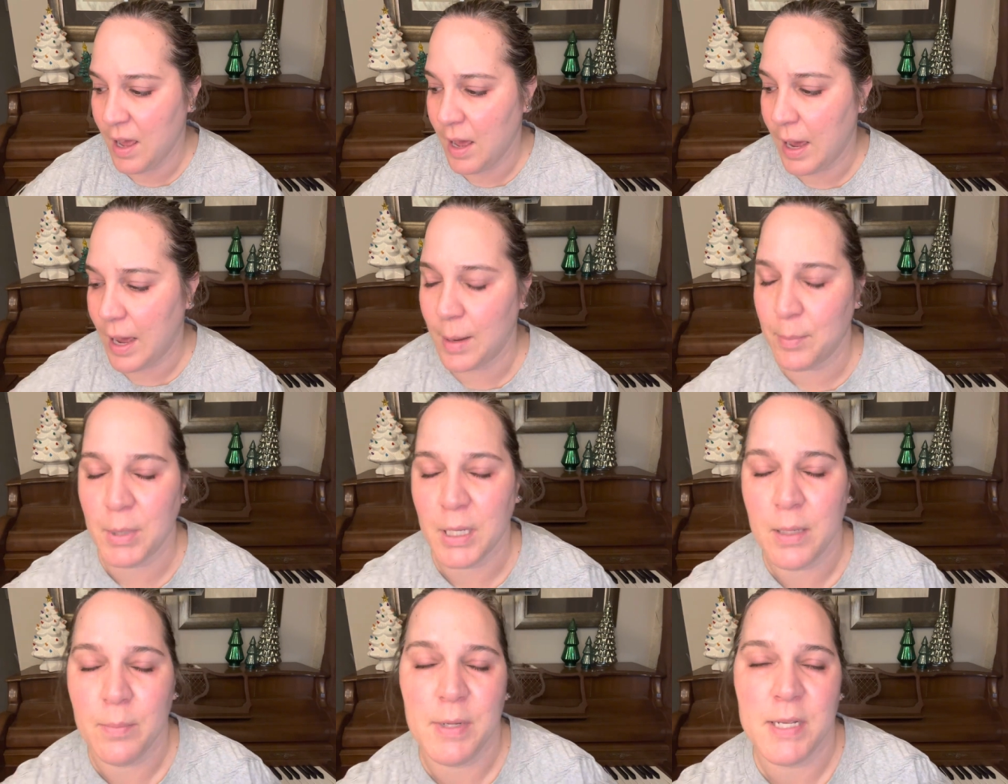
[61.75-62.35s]

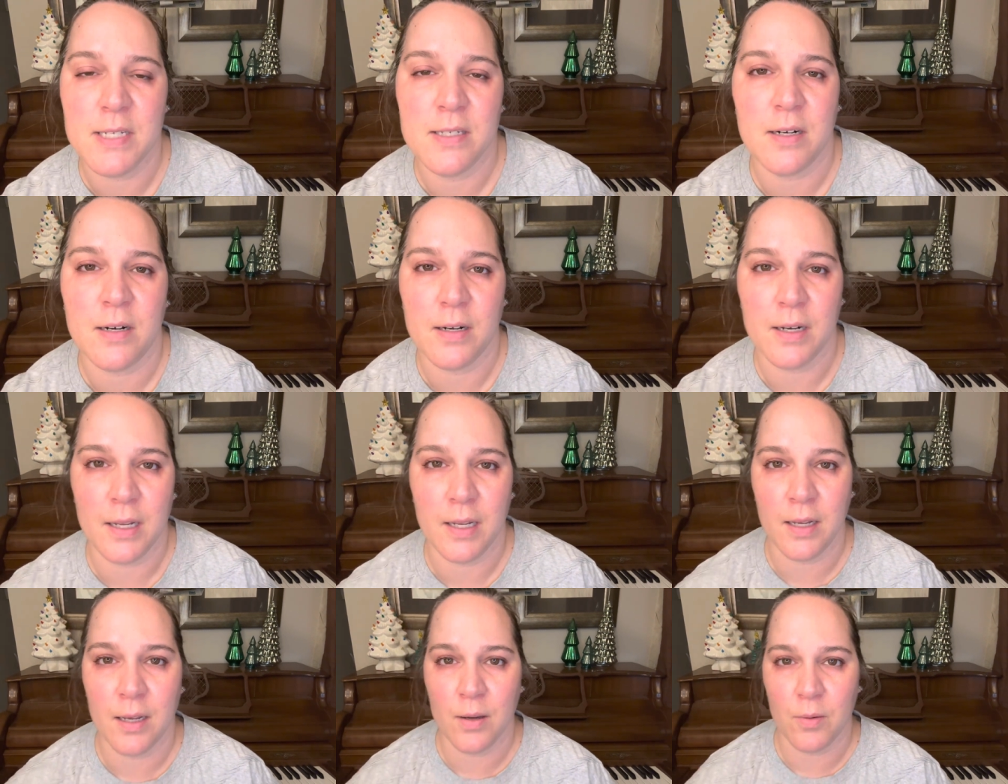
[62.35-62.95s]
I'm going to be
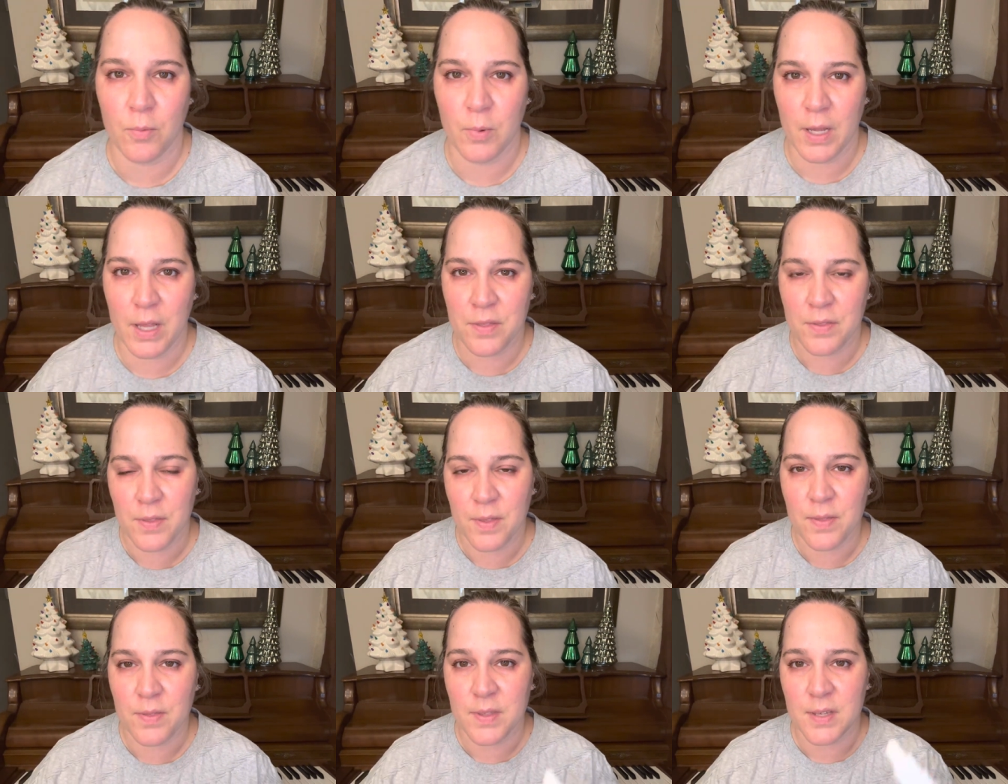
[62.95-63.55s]
starting
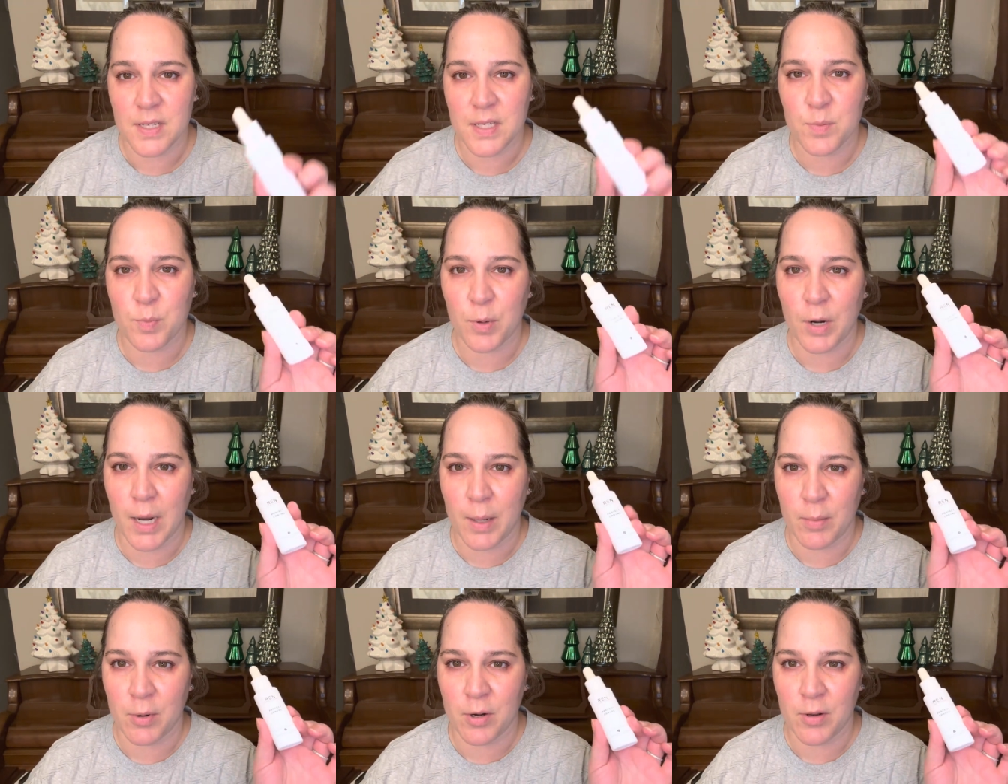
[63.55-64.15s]
with this
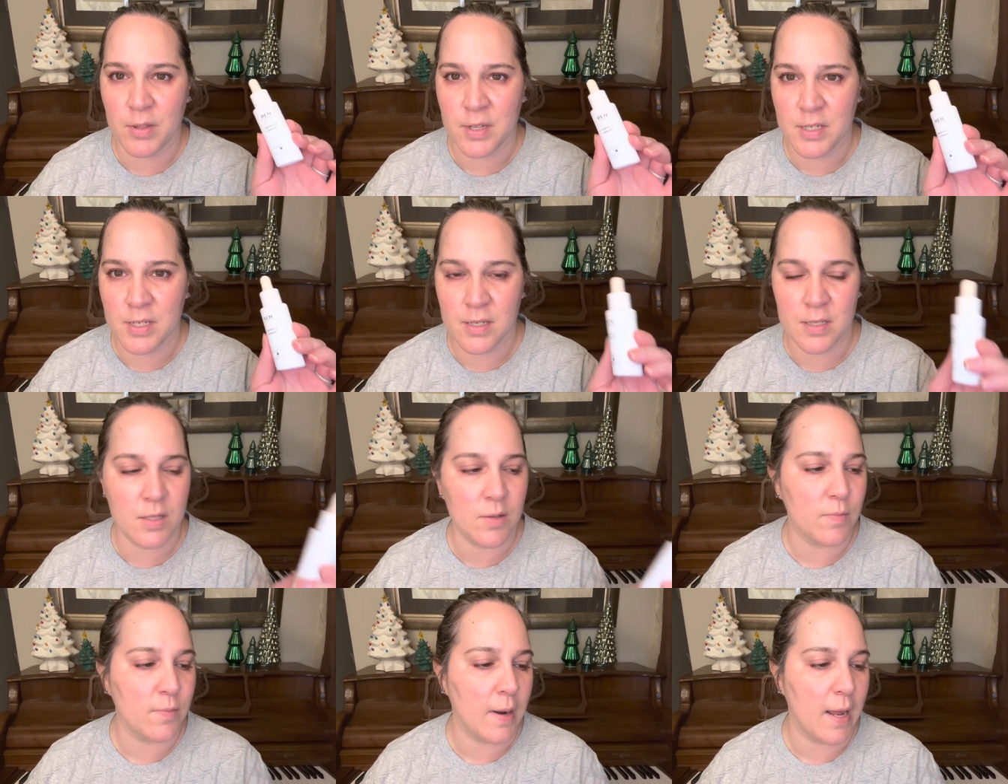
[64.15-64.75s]
primer. This is
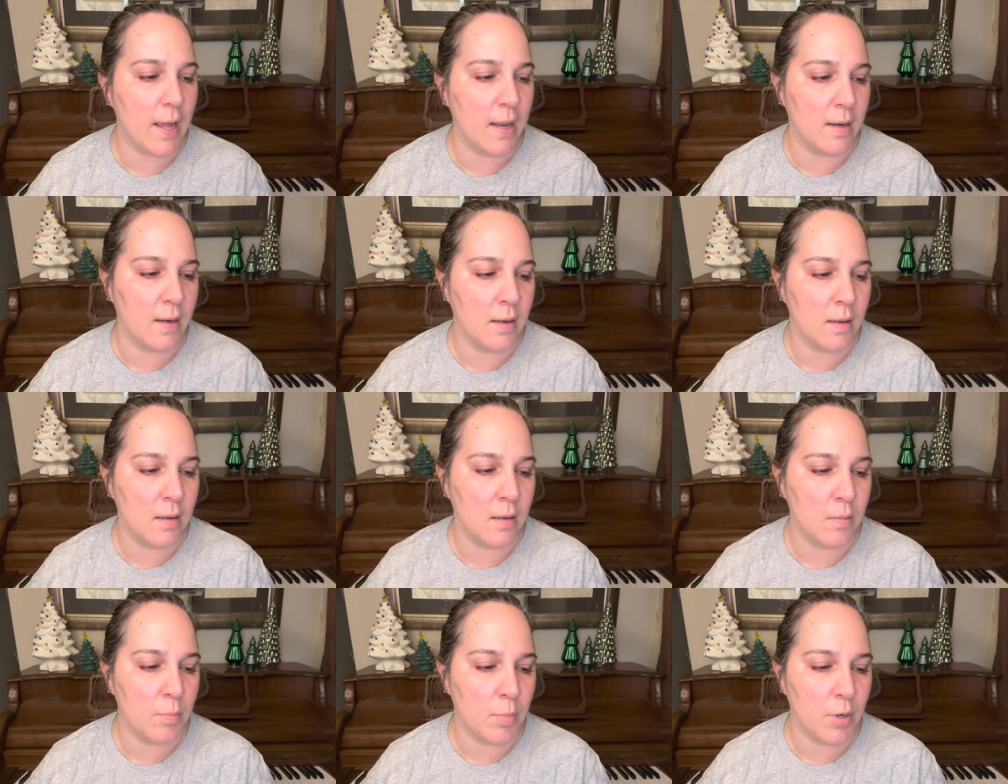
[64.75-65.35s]
the Ren
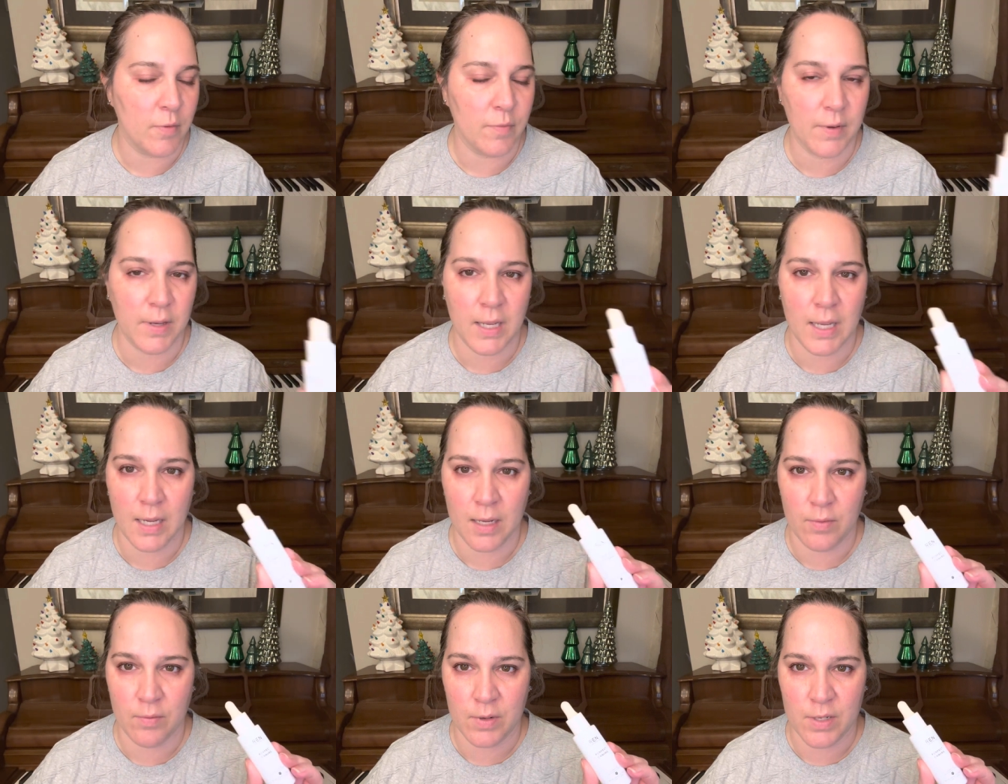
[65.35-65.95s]
Perfect
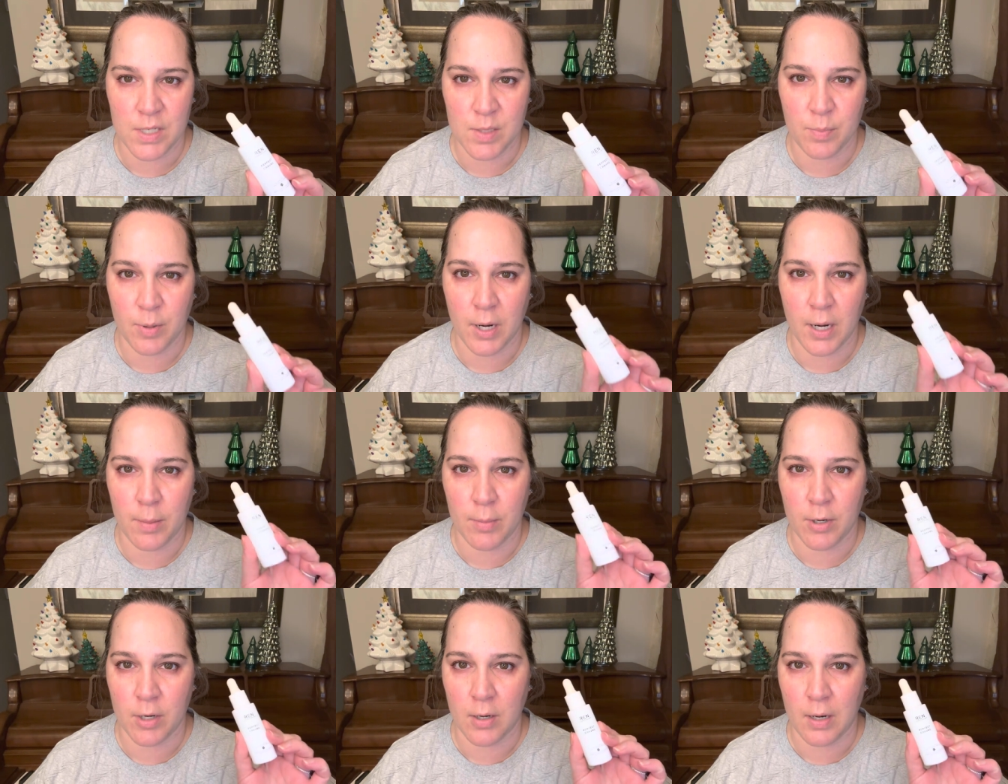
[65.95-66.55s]
Canvas
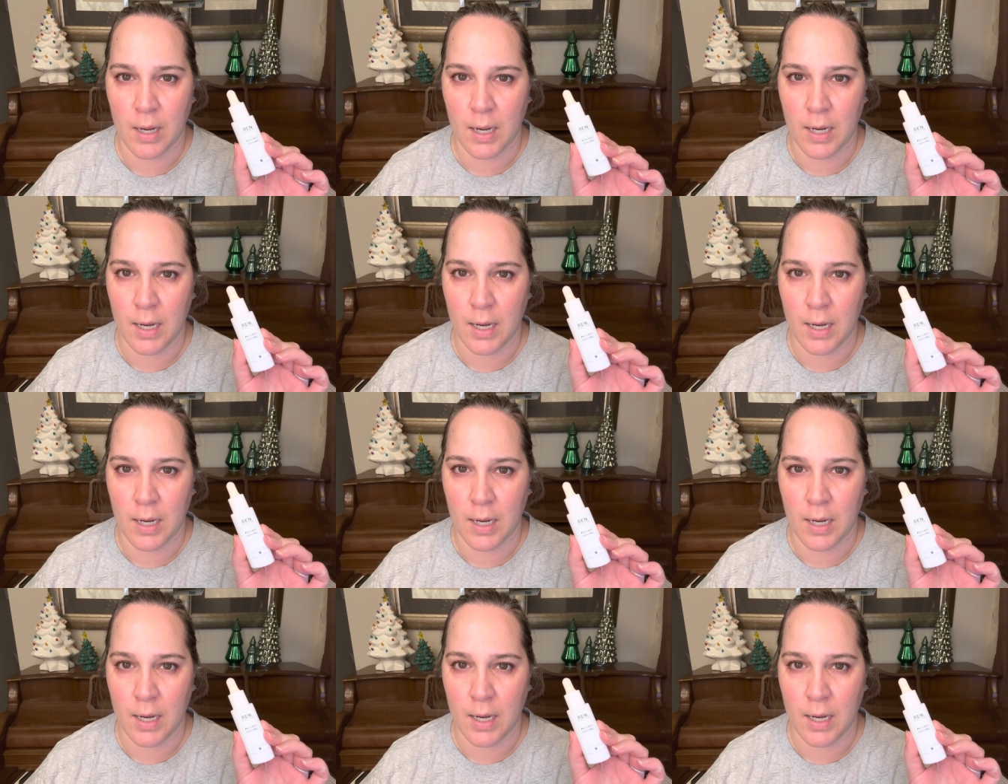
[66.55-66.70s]
Primer.